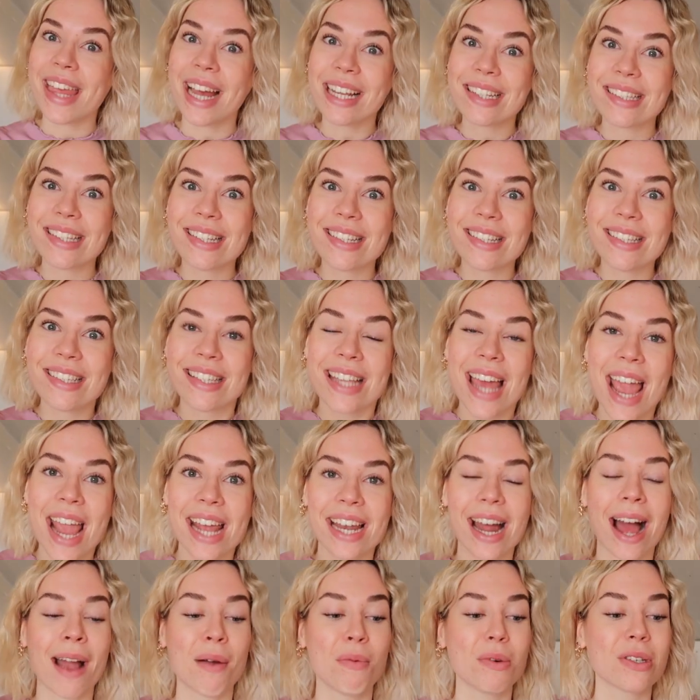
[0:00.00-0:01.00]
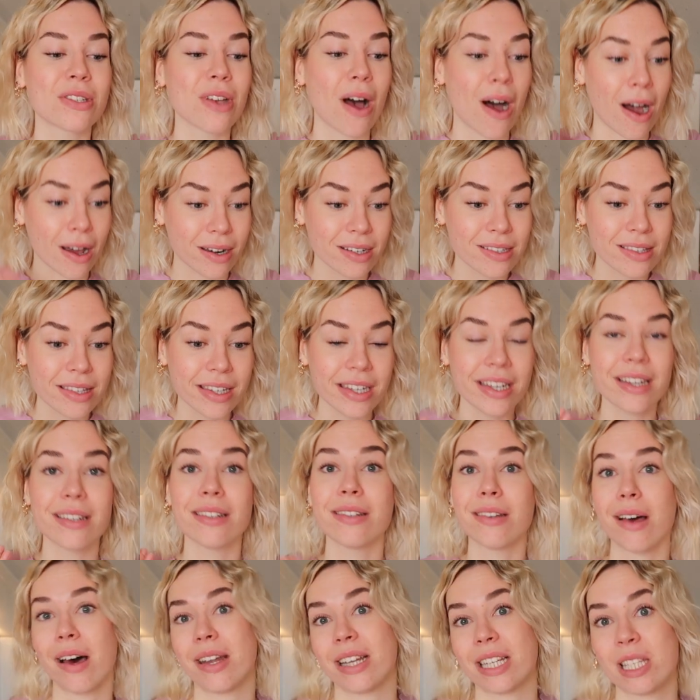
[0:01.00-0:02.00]
That's insane. I was honestly
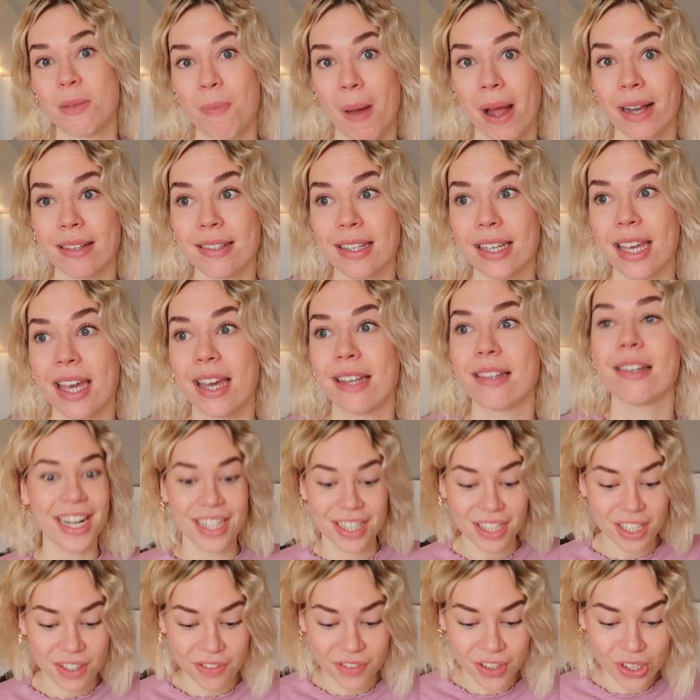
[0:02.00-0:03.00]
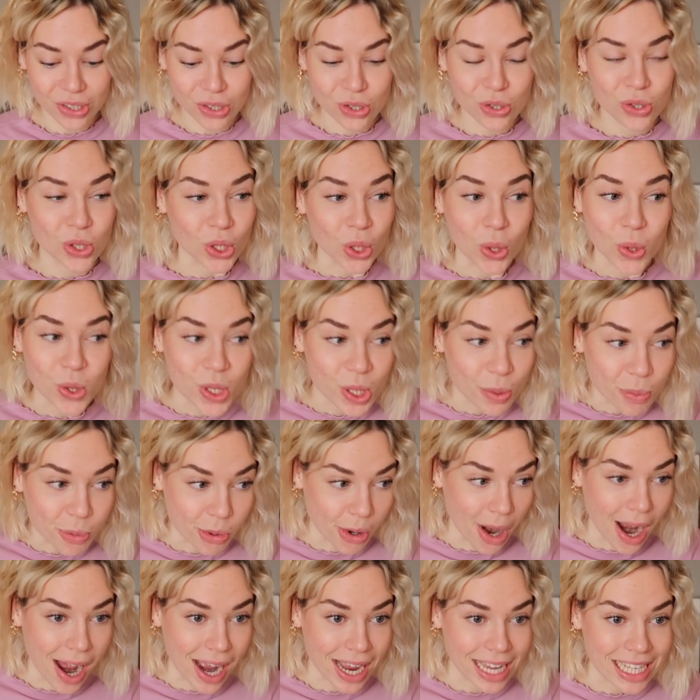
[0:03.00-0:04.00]
not expecting it. I just feel so
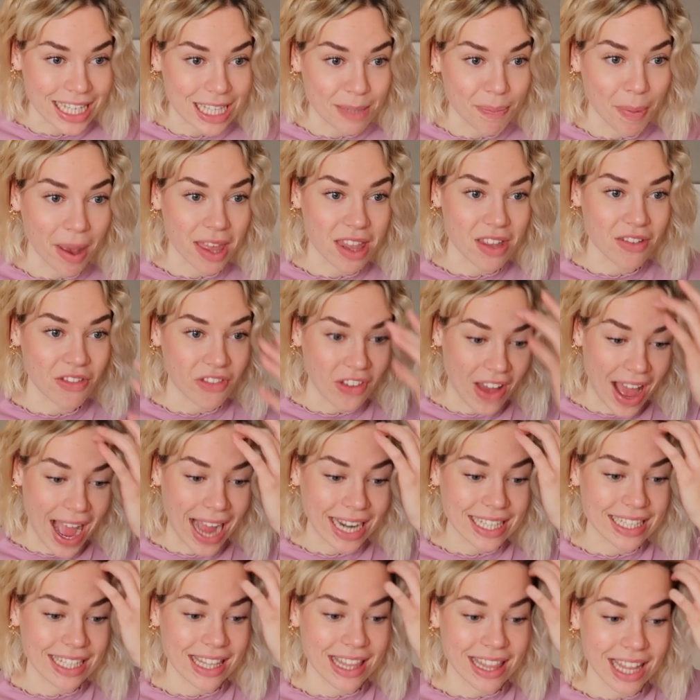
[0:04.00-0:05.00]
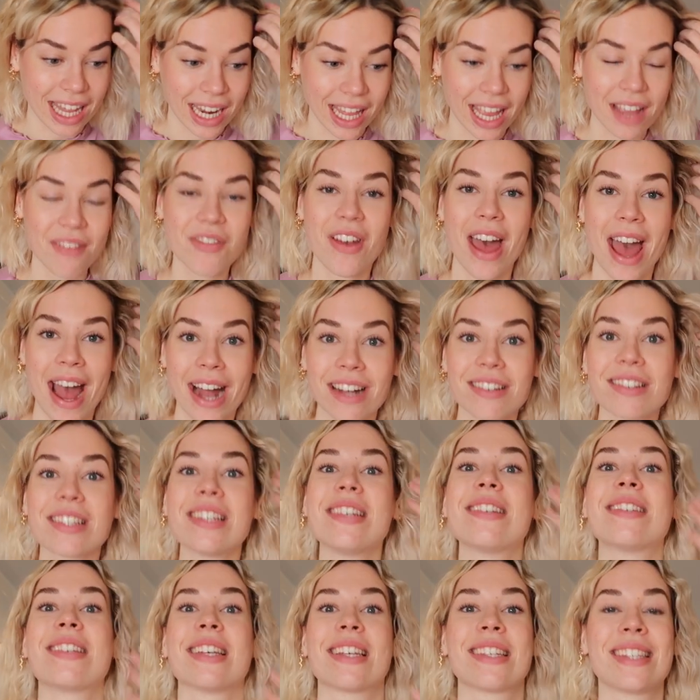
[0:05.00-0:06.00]
surprised by the fact that I've
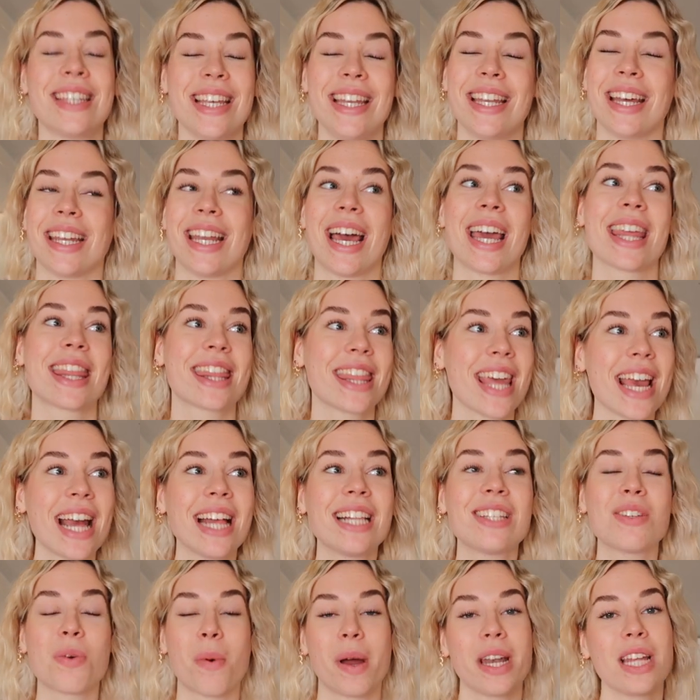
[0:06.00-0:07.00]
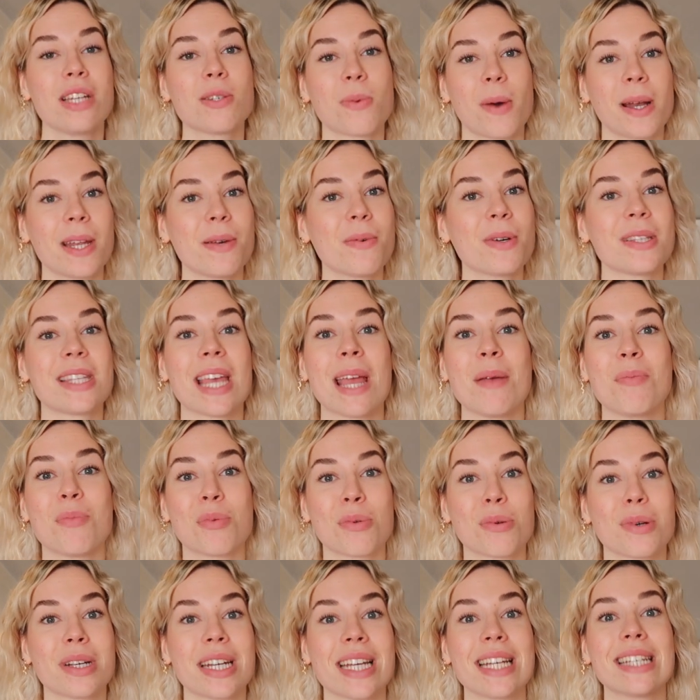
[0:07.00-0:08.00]
actually succeeded. I think 2020 was a
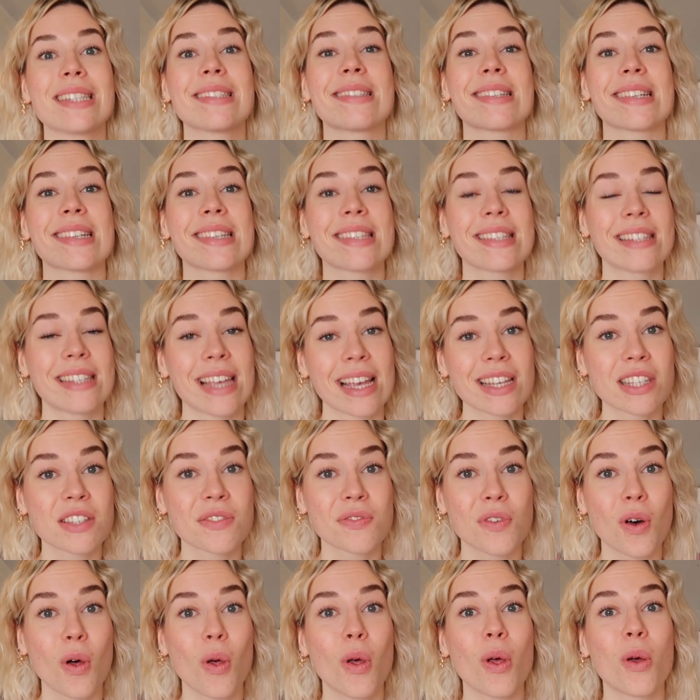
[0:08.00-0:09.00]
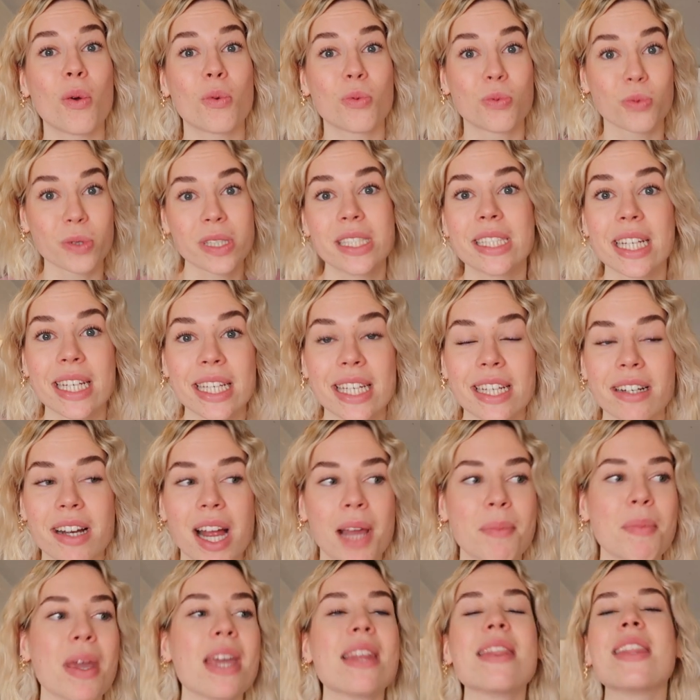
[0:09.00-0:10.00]
pretty successful reading year.
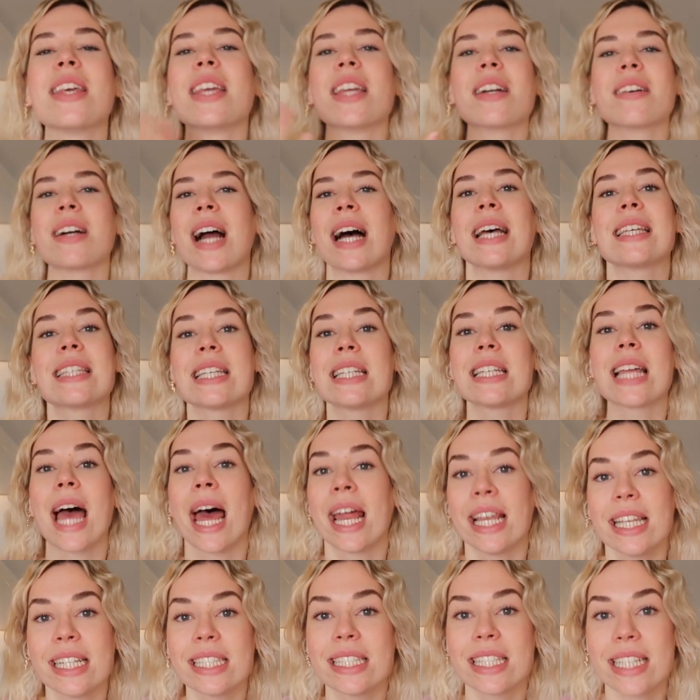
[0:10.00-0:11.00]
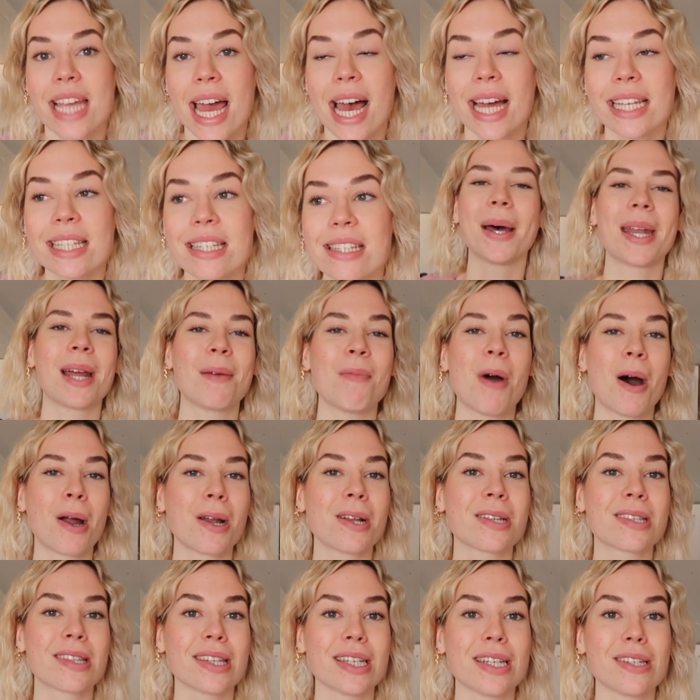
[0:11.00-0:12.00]
I mean, the year hasn't ended yet, but I'm
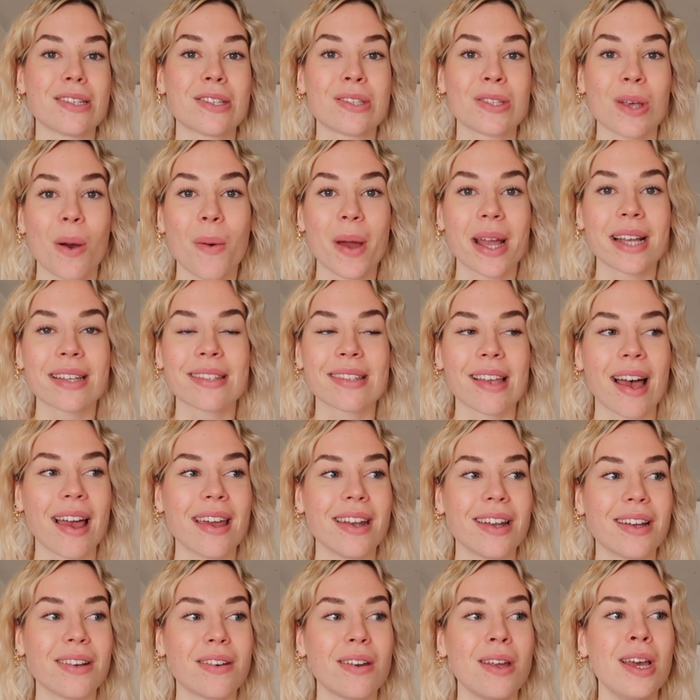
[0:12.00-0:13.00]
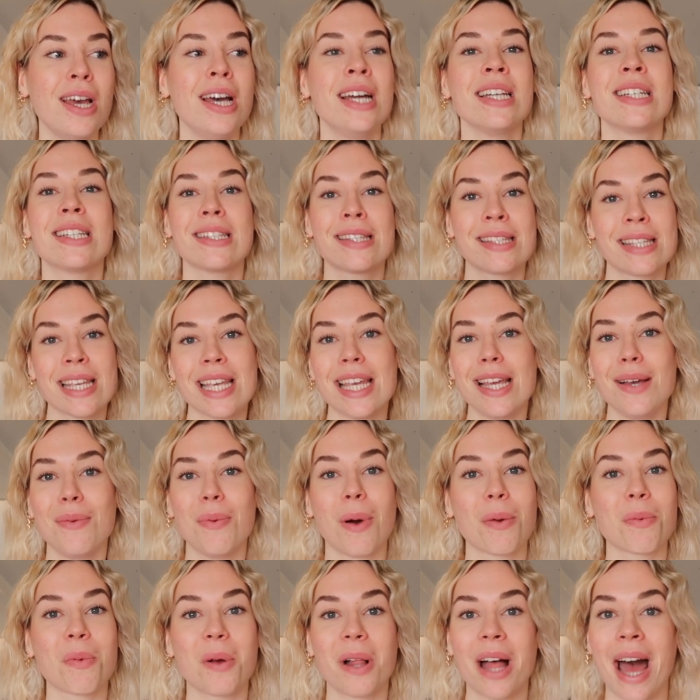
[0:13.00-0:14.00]
honestly so excited to see
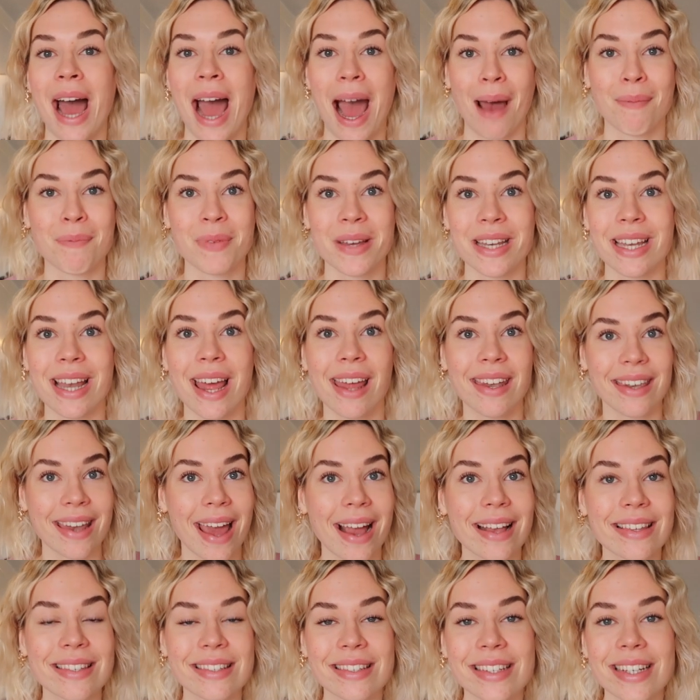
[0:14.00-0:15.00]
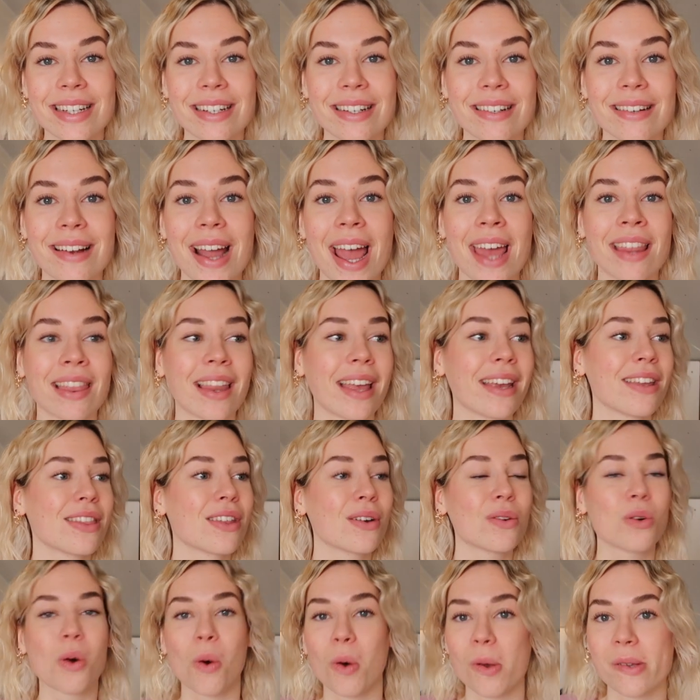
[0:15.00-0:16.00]
what will happen next year and like
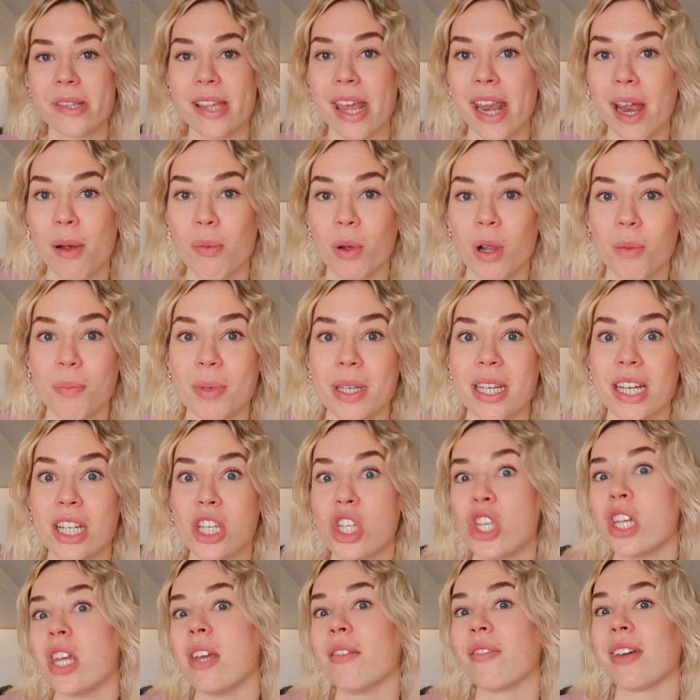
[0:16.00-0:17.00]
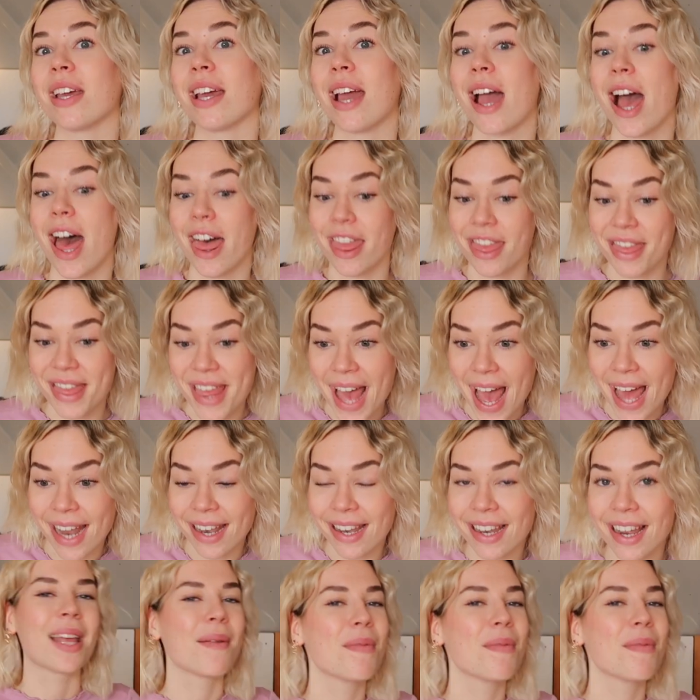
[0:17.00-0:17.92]
the goals that I will be achieving then.